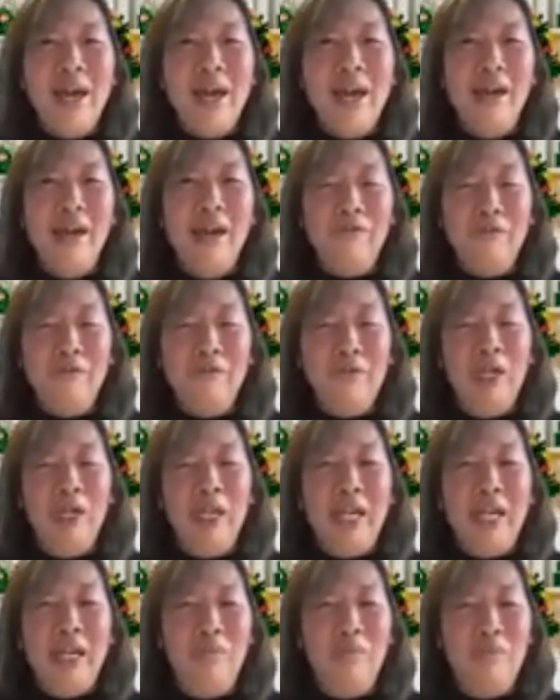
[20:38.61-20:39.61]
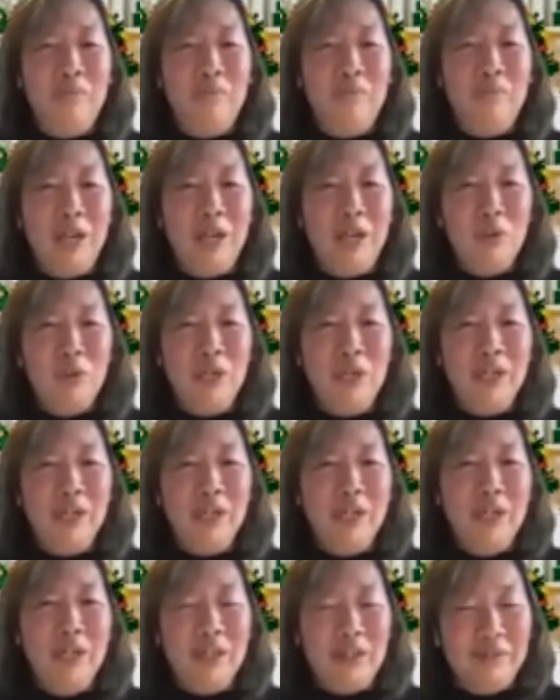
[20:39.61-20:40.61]
and for a lack of better word,
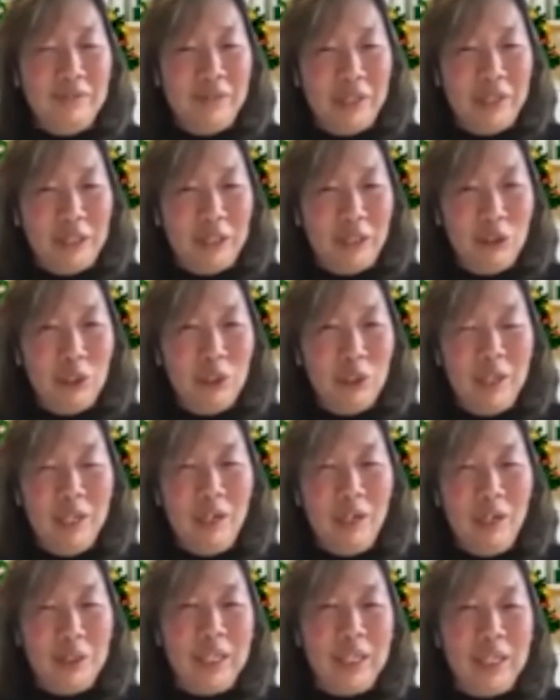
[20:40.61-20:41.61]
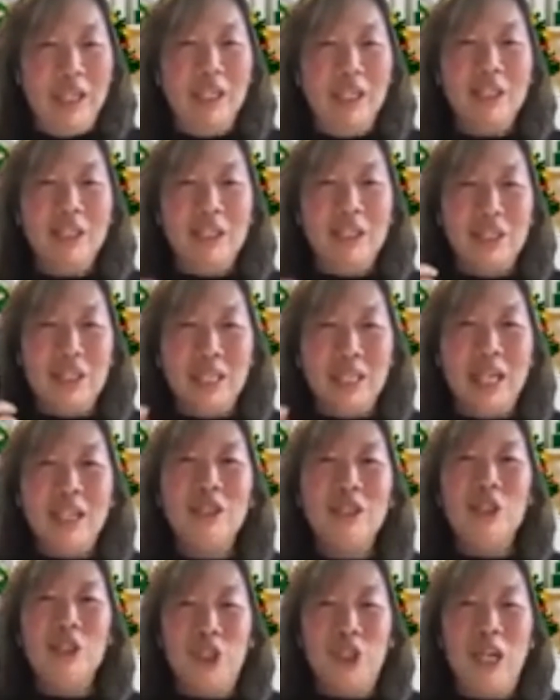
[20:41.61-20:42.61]
excuse me, I would say slut
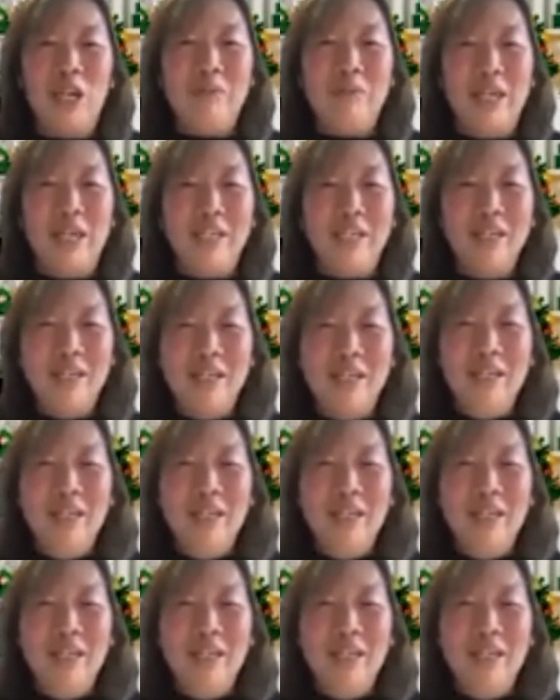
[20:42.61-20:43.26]
shaming